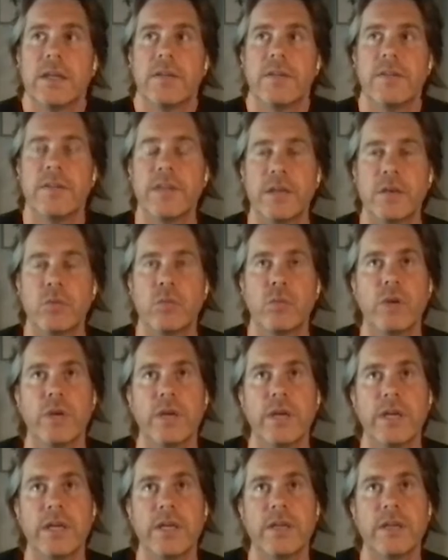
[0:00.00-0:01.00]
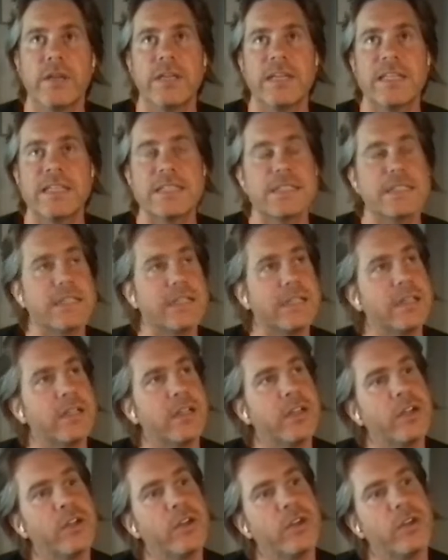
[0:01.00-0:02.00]
That way, that said,
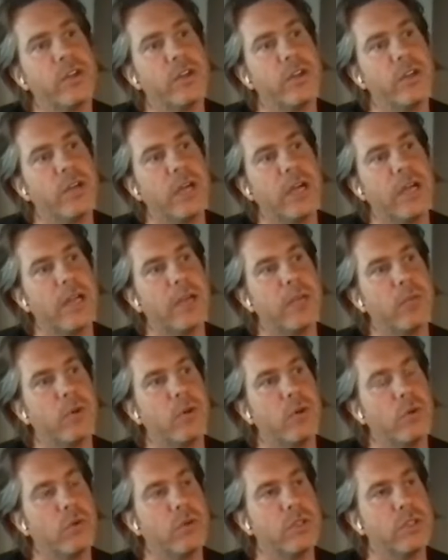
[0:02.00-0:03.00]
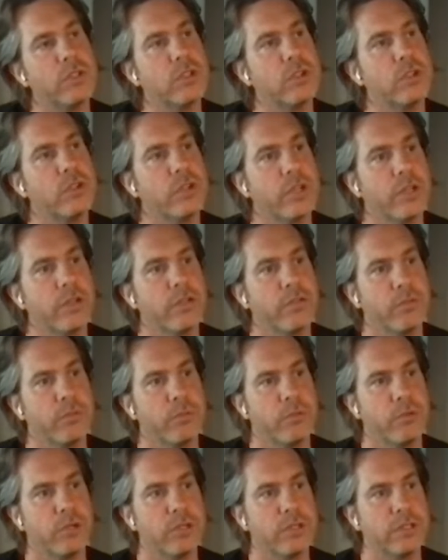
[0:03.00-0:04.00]
I am always looking for
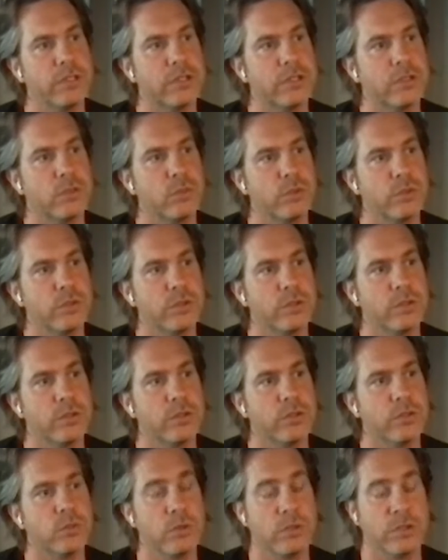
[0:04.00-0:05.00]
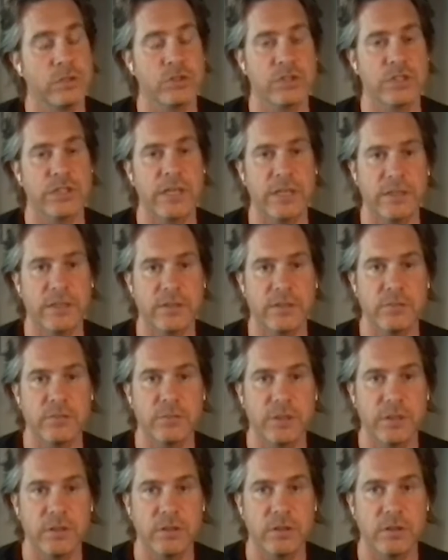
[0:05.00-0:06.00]
projects which will challenge
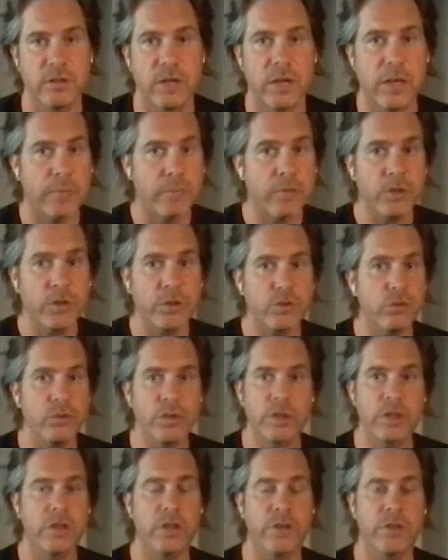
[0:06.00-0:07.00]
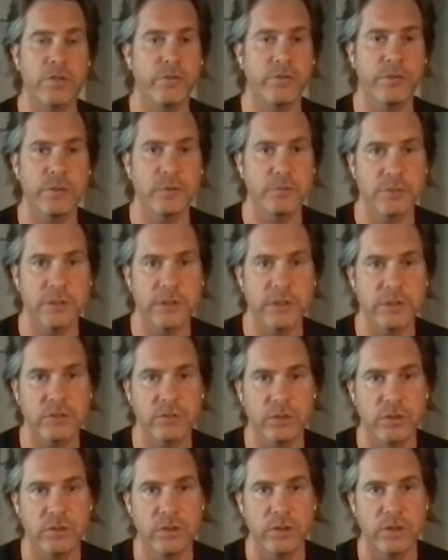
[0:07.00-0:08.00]
me. I'm not doing a lot of films,
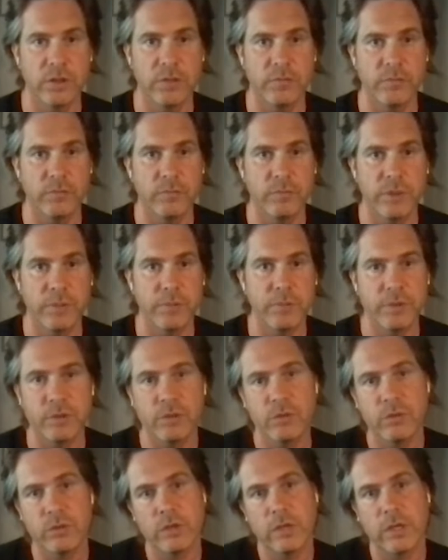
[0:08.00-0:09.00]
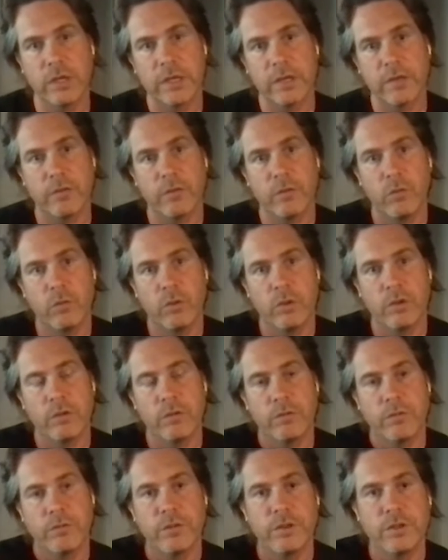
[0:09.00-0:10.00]
actually. I'm maybe doing like one
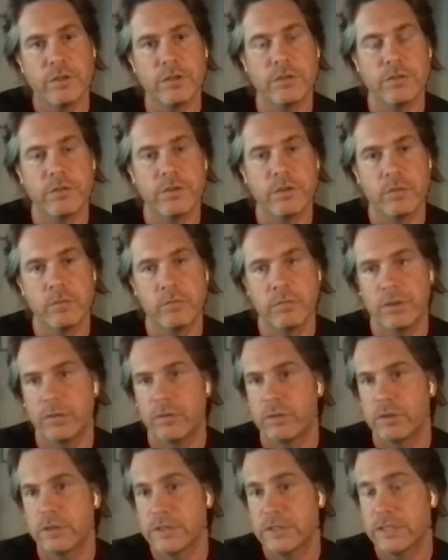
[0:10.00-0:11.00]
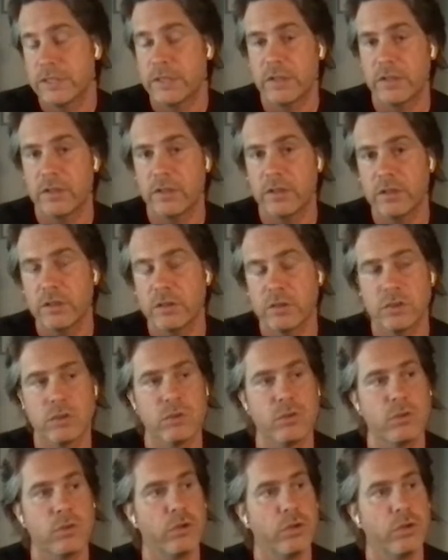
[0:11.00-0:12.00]
feature film every second year or so.